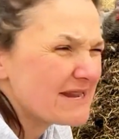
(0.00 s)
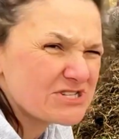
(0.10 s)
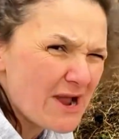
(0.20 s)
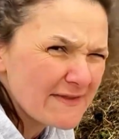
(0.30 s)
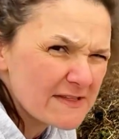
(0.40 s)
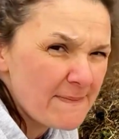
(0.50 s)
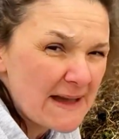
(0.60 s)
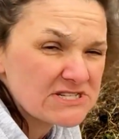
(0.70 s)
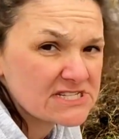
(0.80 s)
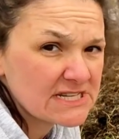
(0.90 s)
sure how this
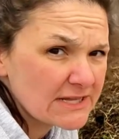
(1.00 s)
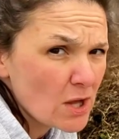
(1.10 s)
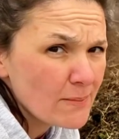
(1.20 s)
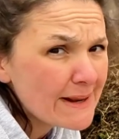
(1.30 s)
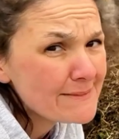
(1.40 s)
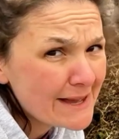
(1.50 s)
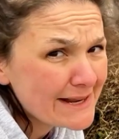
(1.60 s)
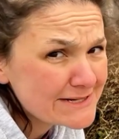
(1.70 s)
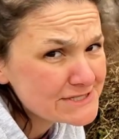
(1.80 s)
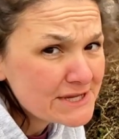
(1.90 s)
batch is gonna go, but I'm not
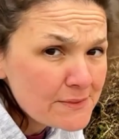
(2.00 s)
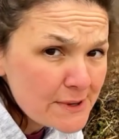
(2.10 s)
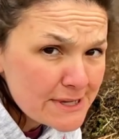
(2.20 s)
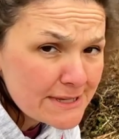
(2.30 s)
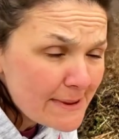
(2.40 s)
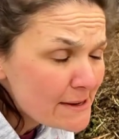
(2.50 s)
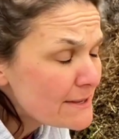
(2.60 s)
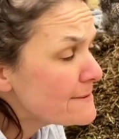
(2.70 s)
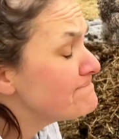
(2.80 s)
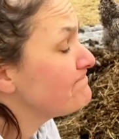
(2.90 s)
actually worried about
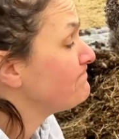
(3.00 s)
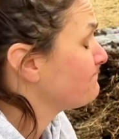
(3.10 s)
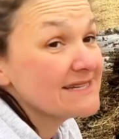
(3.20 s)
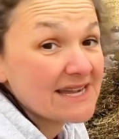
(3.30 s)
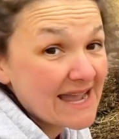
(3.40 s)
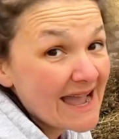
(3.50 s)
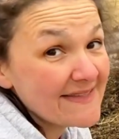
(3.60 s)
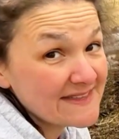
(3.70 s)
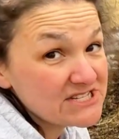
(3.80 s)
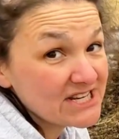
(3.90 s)
it.
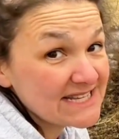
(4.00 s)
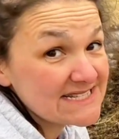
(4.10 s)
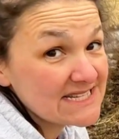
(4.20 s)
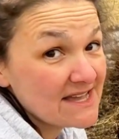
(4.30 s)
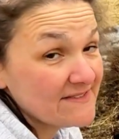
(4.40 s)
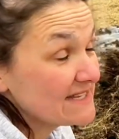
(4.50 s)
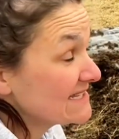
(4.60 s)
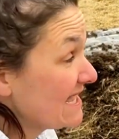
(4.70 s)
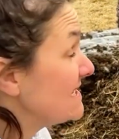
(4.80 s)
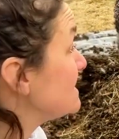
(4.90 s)
And the chickens love it. Can you